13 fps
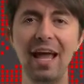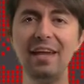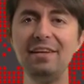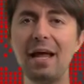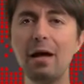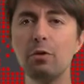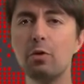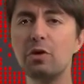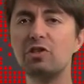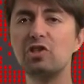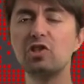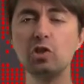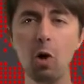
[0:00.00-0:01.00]
and
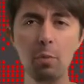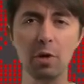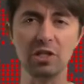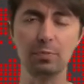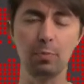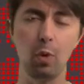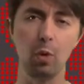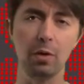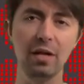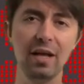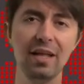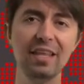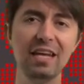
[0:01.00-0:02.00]
downloaded so much porn